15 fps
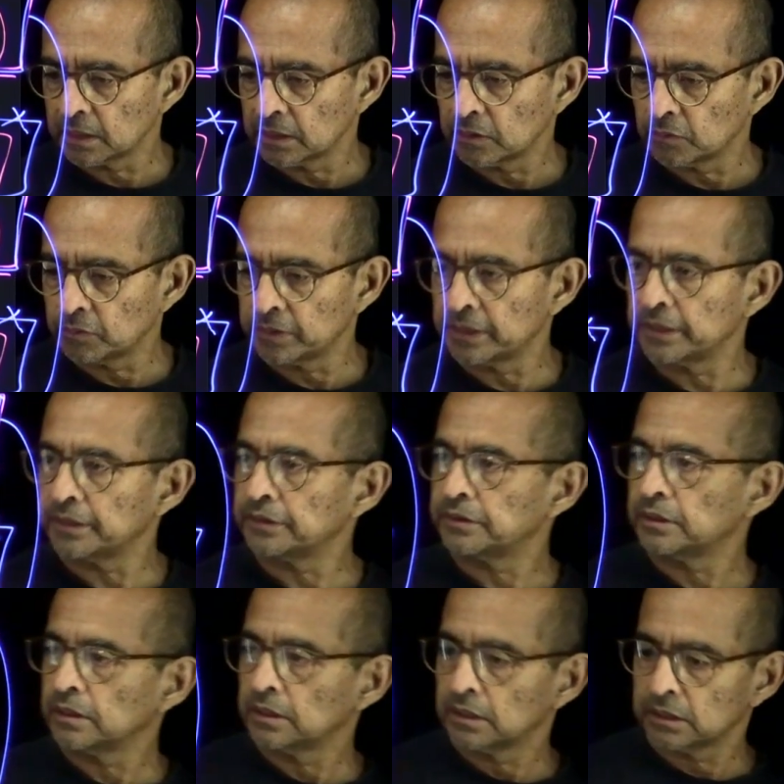with
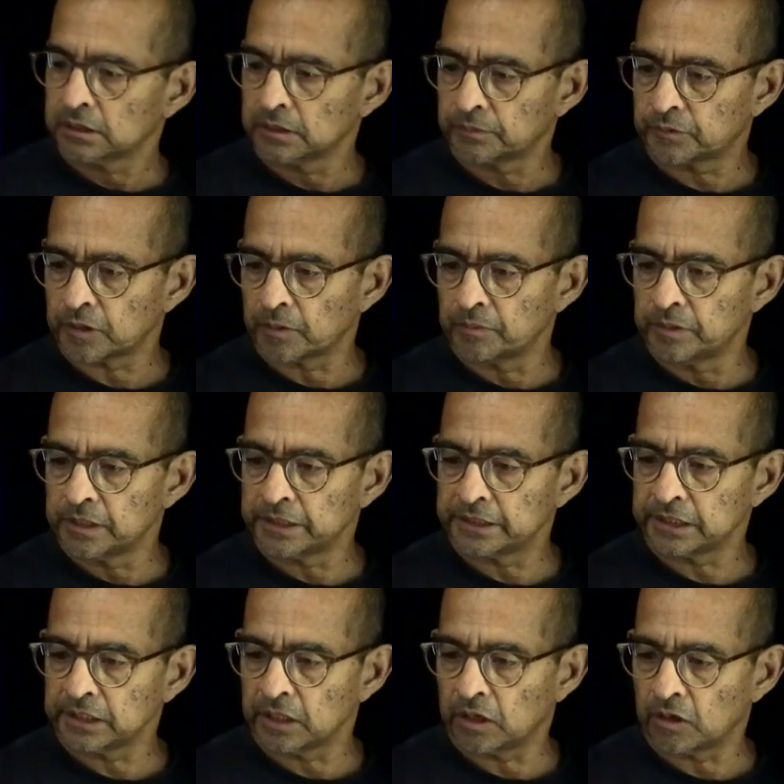the
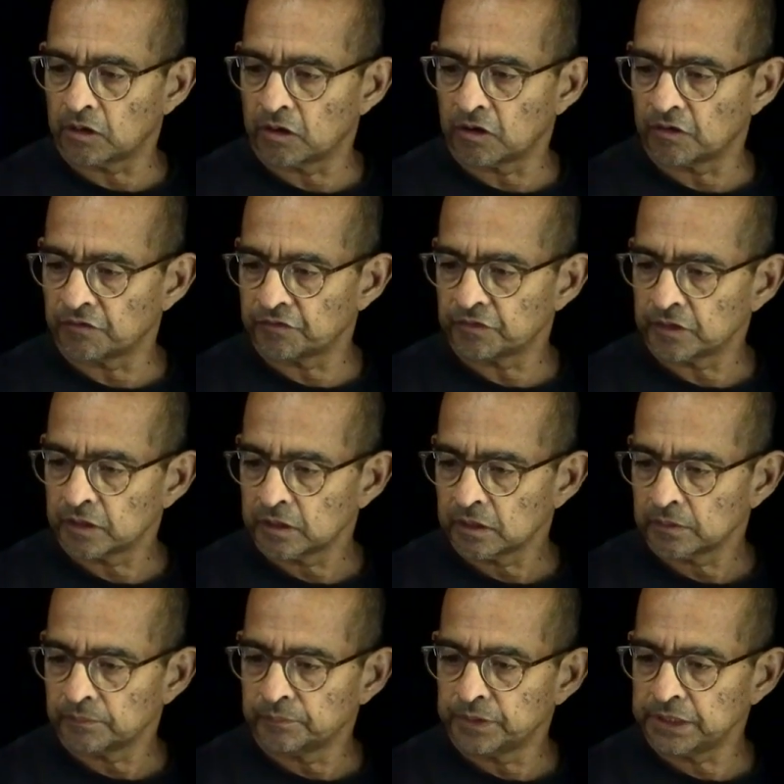probability of
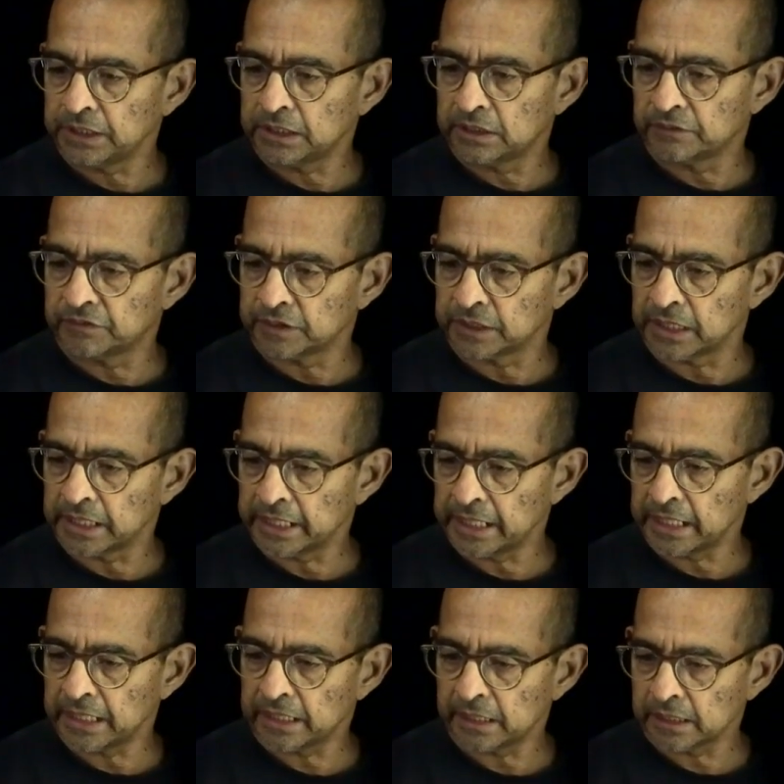B given
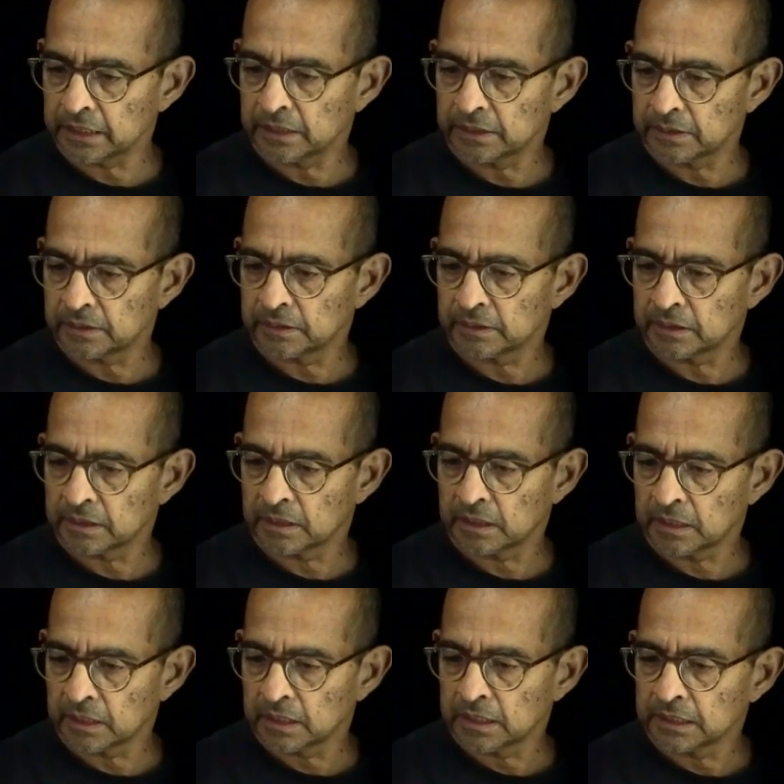A
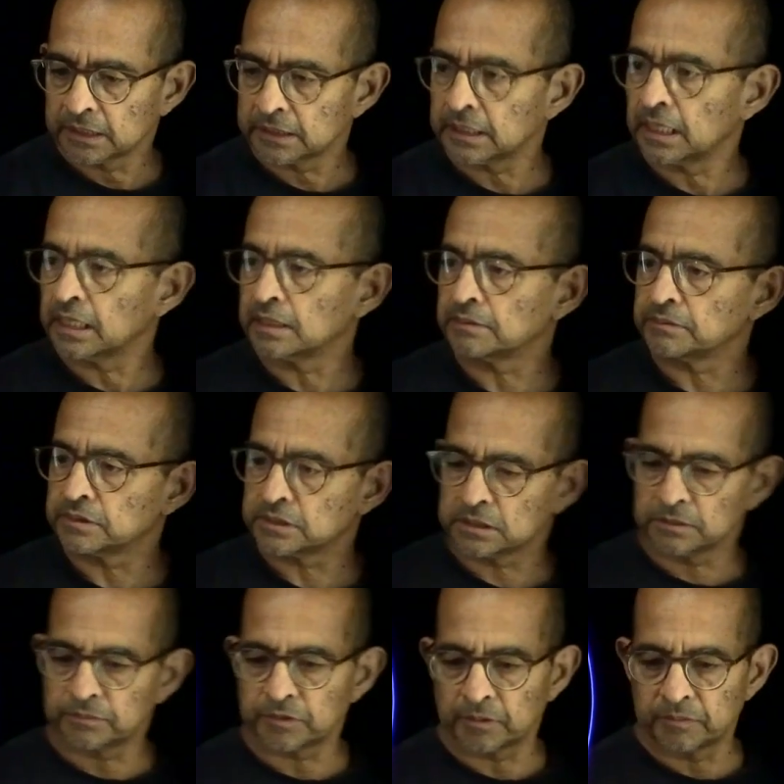times the
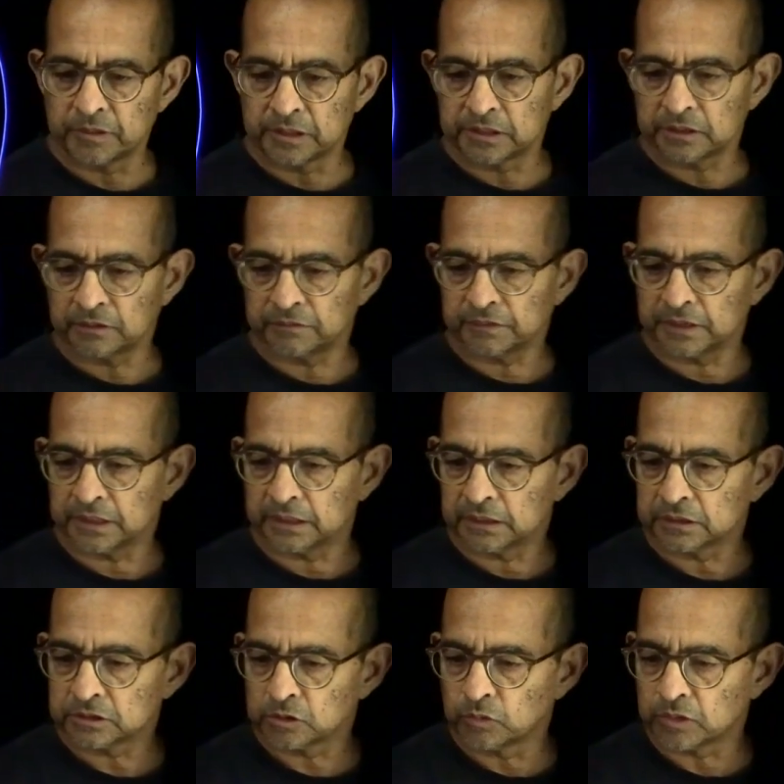probability of
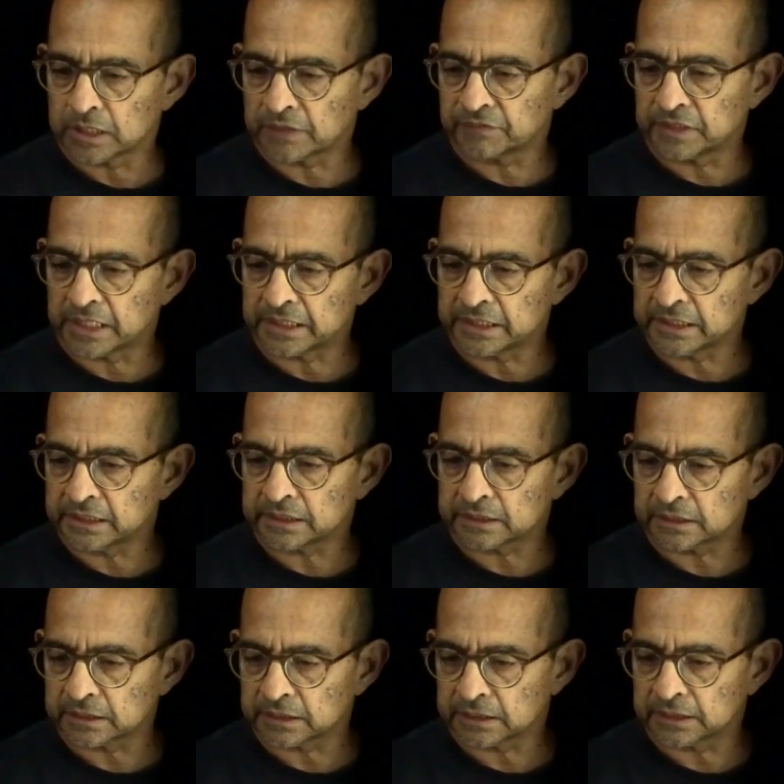A. So what I've done
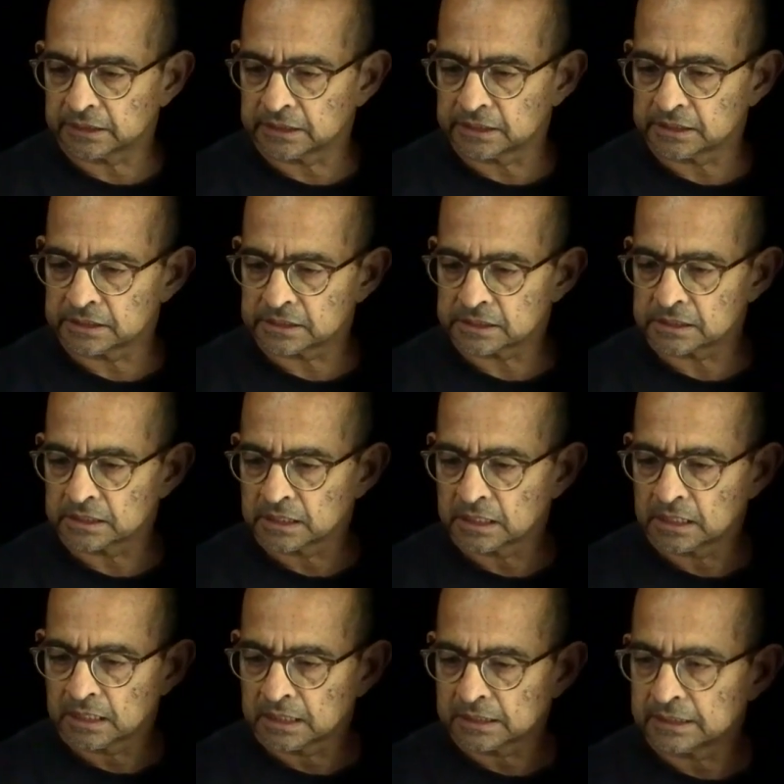here is
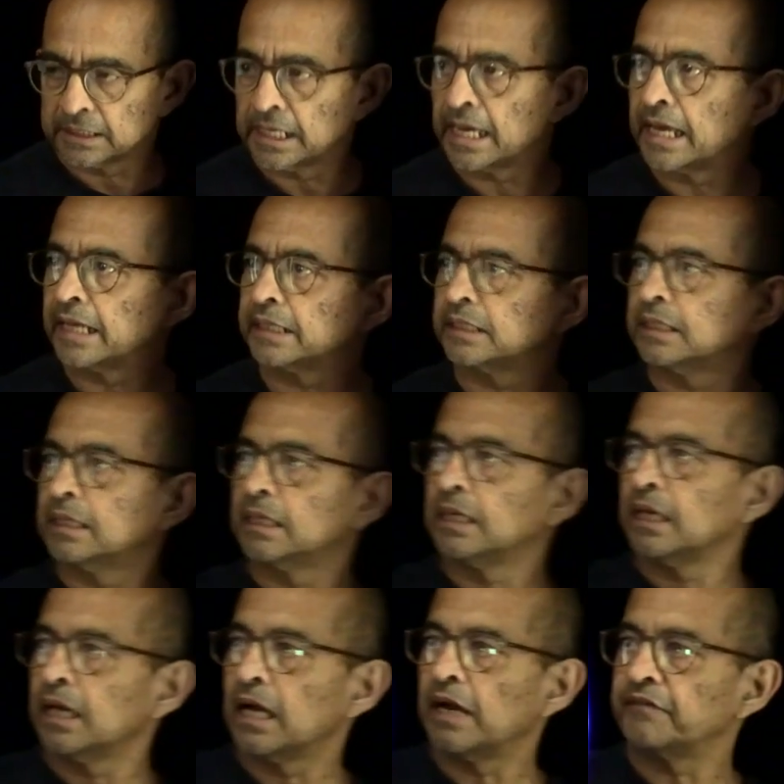that
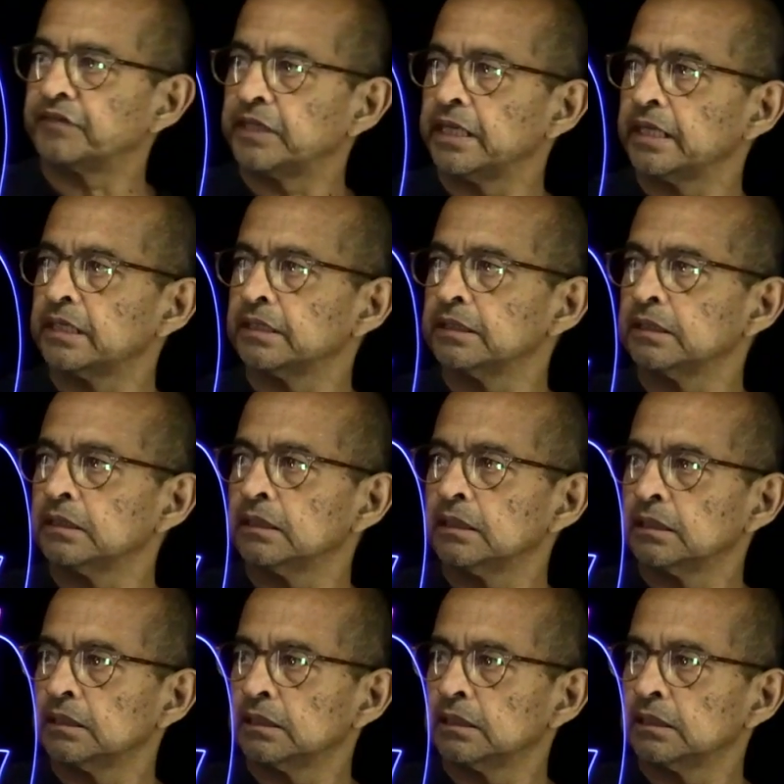I've taken